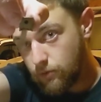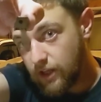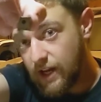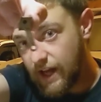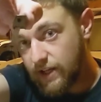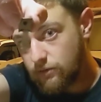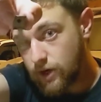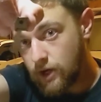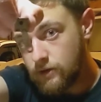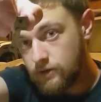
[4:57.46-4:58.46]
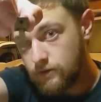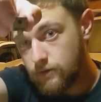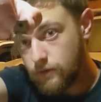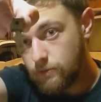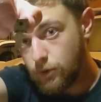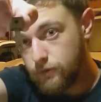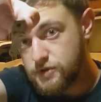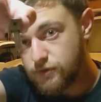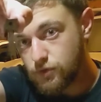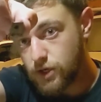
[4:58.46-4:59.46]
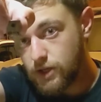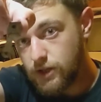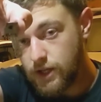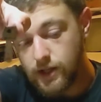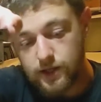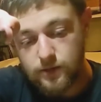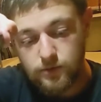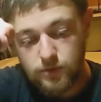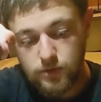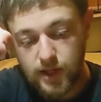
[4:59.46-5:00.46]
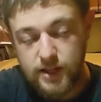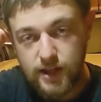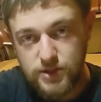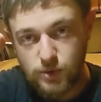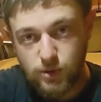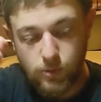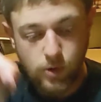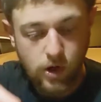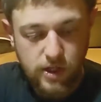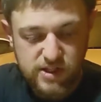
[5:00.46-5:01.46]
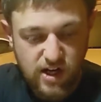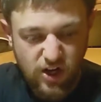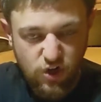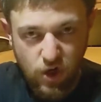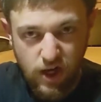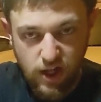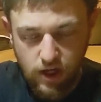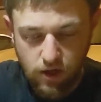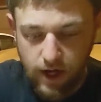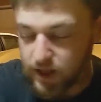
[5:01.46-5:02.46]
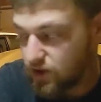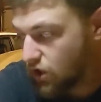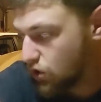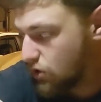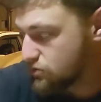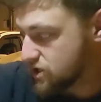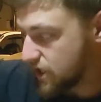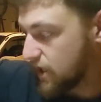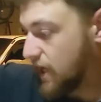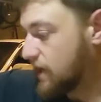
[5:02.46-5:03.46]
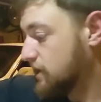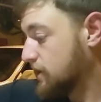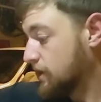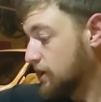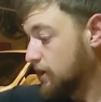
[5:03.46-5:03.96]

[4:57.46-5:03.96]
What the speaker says: connecting rod moves freely, and that's what we want. It's not gritty or anything gross like that.